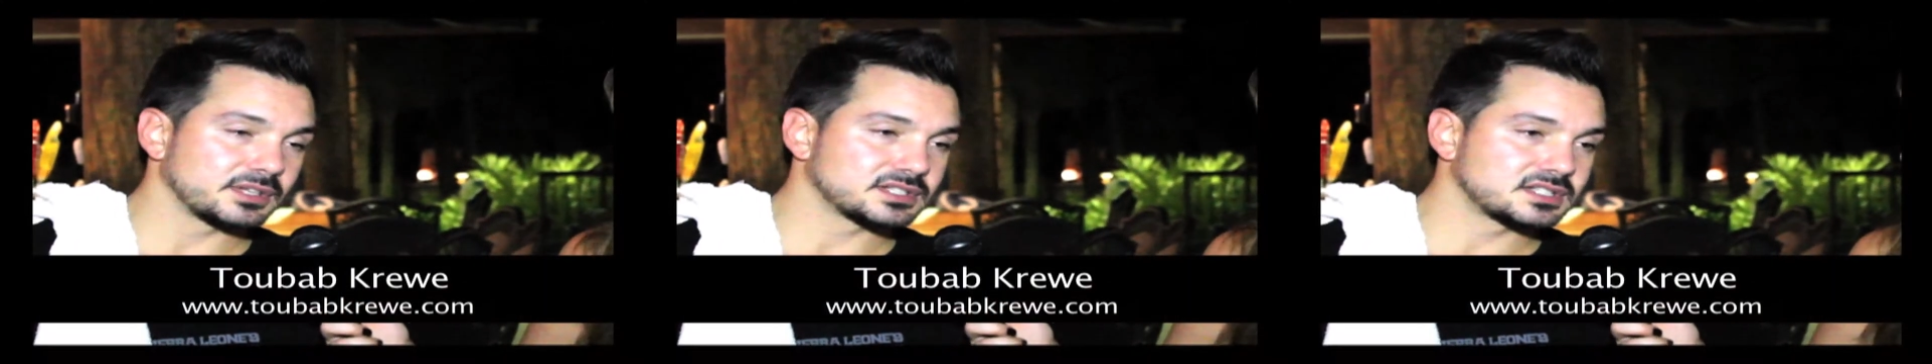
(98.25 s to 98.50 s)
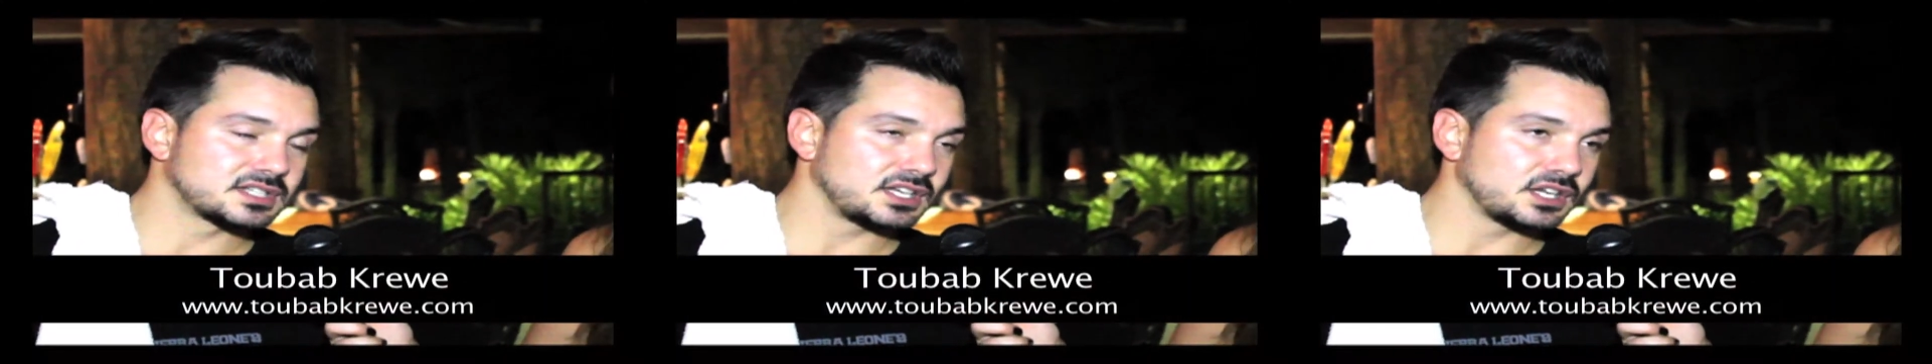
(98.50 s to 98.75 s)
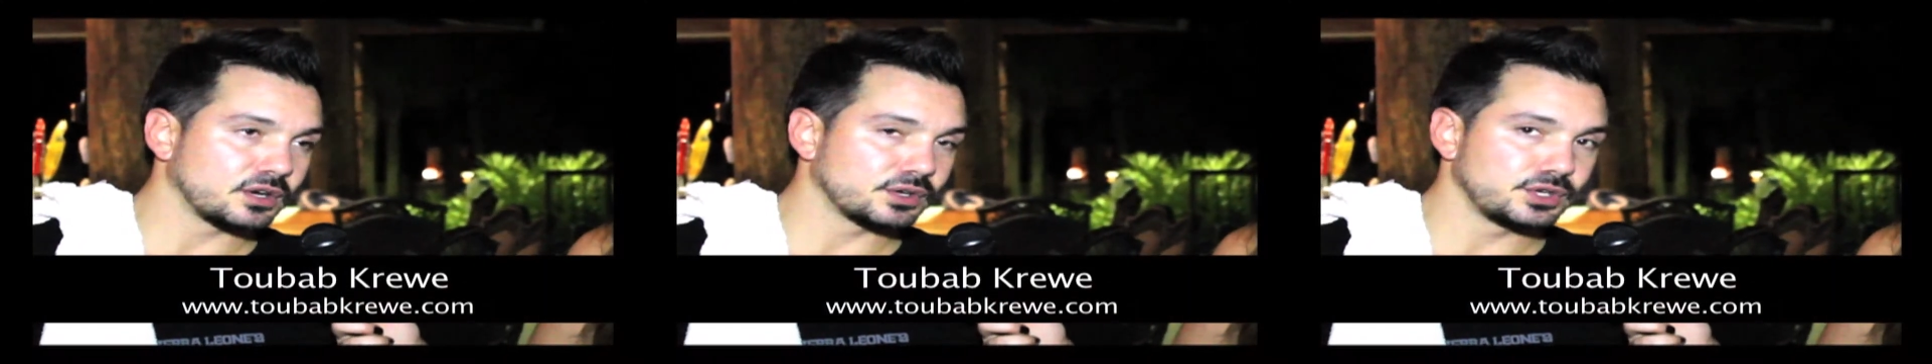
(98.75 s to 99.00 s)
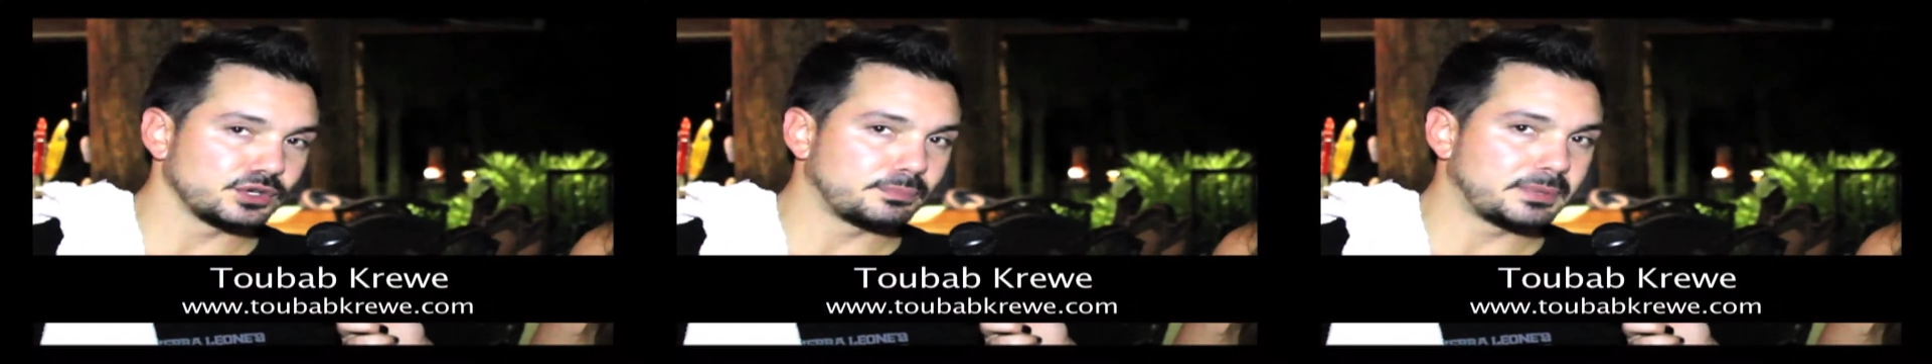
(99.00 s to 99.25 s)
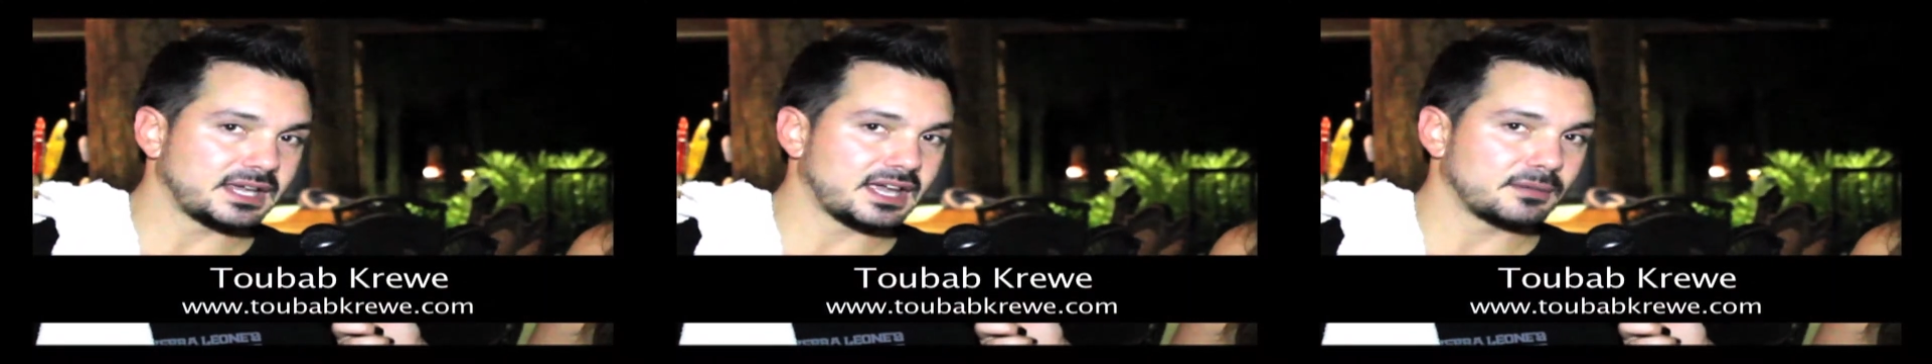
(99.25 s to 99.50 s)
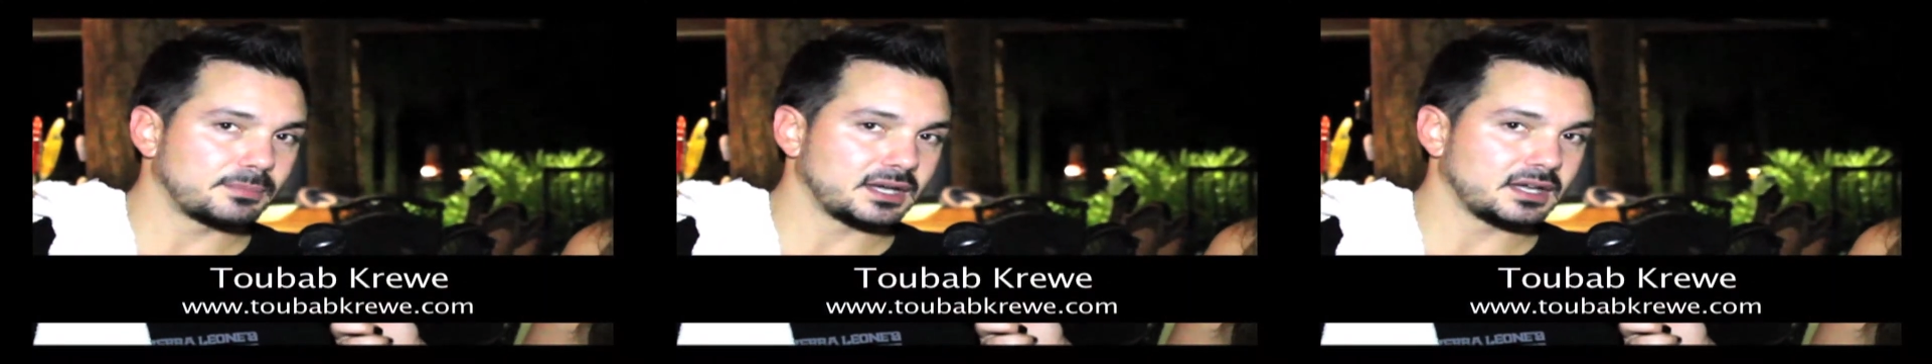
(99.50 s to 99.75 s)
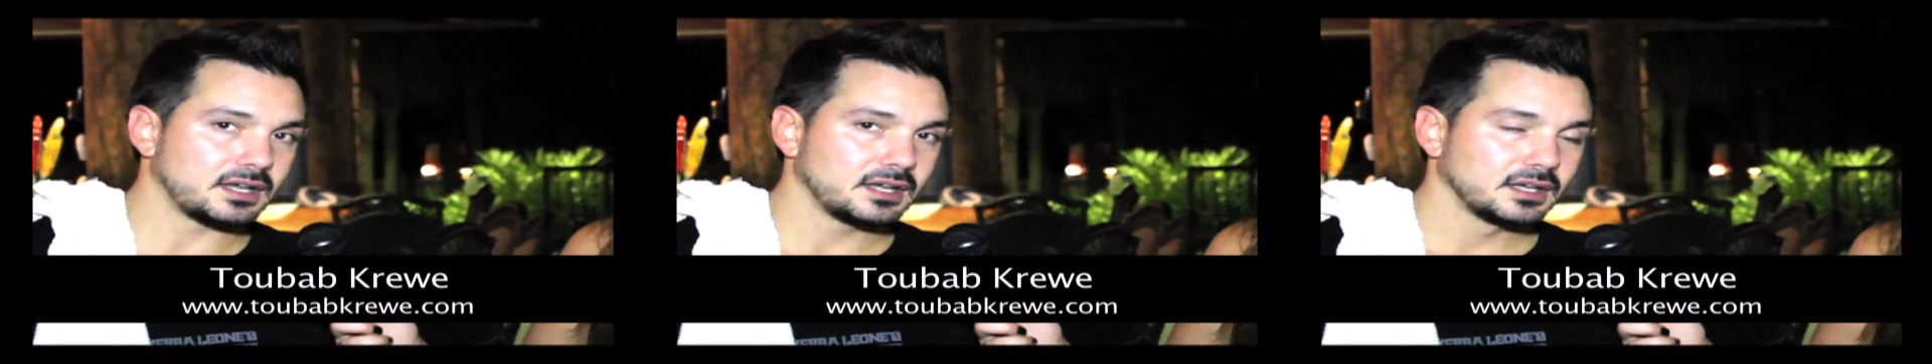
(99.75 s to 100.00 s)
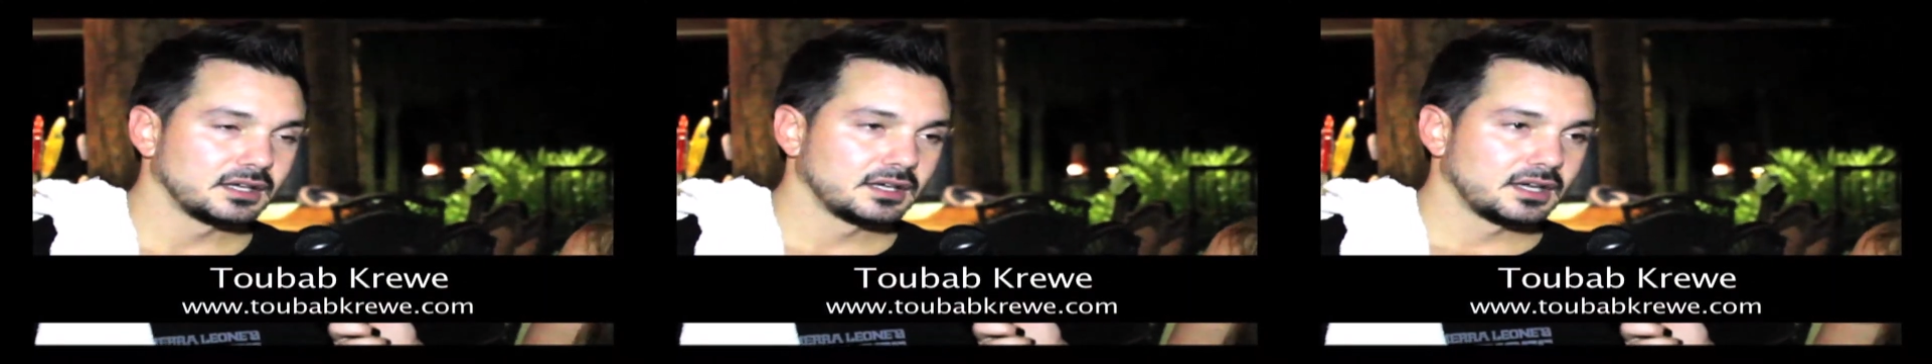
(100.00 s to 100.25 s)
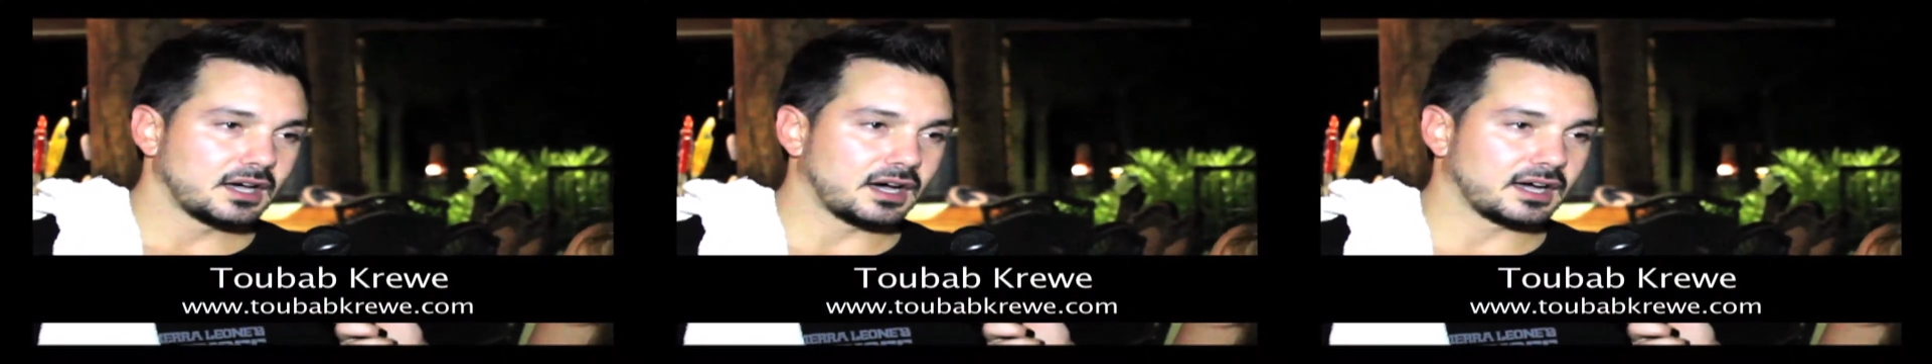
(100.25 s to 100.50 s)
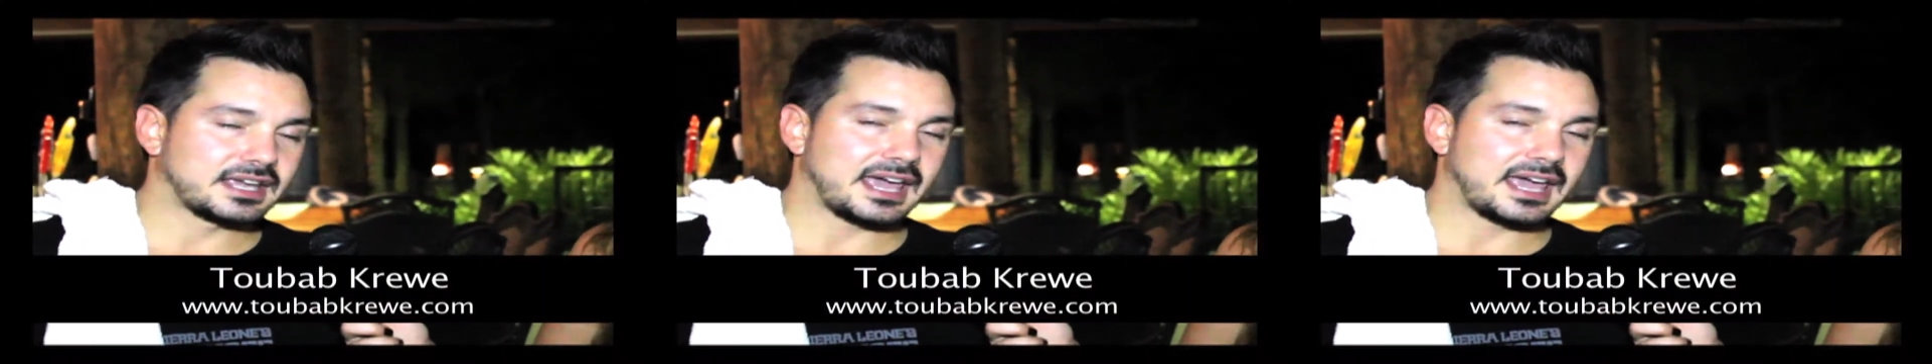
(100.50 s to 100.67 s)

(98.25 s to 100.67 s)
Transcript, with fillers: It's T O U B A B uh,